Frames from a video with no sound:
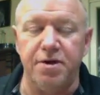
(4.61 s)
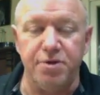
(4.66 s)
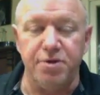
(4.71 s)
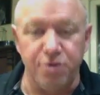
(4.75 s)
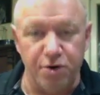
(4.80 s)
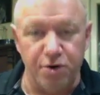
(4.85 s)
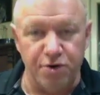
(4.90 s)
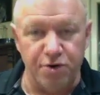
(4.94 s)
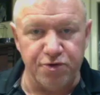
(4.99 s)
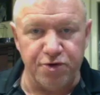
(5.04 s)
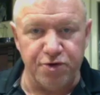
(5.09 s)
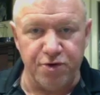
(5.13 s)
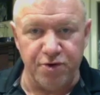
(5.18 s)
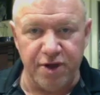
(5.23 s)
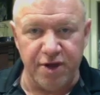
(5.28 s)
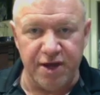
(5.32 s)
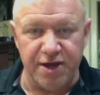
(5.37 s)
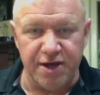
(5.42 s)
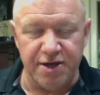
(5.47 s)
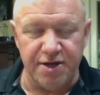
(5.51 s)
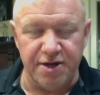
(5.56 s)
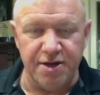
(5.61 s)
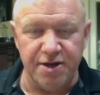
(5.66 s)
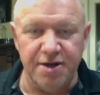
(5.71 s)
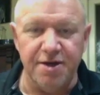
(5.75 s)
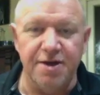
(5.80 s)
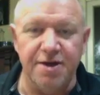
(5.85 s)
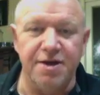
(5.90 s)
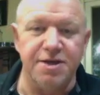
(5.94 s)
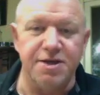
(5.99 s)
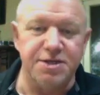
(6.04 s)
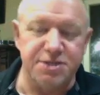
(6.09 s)
North Korean
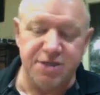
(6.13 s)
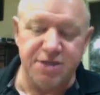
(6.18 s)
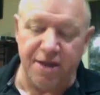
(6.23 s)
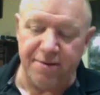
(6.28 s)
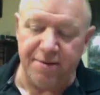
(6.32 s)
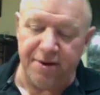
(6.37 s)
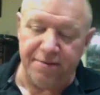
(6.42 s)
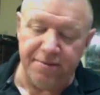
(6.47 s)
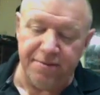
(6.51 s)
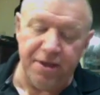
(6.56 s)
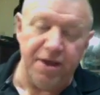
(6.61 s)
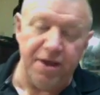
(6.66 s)
summit,